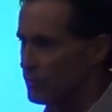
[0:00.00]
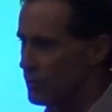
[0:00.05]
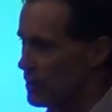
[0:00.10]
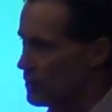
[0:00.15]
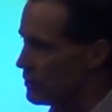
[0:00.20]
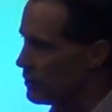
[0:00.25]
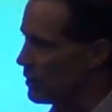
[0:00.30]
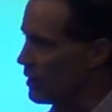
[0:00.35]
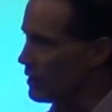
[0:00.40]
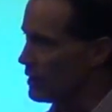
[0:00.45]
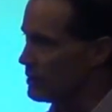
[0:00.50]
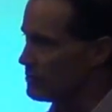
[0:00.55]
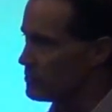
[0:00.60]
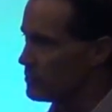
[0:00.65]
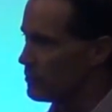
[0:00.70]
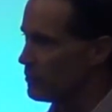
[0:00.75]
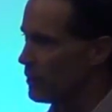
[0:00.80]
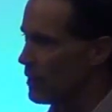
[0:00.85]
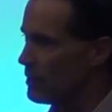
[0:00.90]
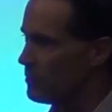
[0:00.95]
Raytheon up
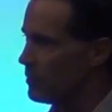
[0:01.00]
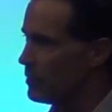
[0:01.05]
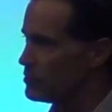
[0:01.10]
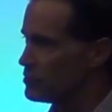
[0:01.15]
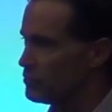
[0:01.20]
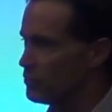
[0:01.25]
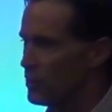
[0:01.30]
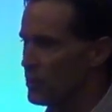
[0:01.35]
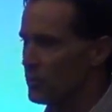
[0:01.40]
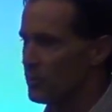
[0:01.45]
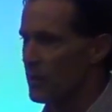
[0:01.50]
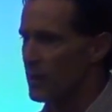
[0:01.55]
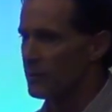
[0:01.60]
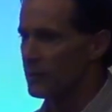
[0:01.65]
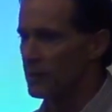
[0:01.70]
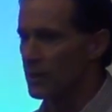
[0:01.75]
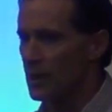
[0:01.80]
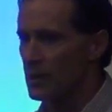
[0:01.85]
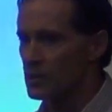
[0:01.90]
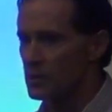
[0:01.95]
to their eyeballs in weather
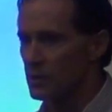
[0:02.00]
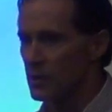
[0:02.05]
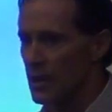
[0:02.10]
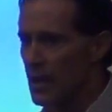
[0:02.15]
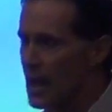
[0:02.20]
modification.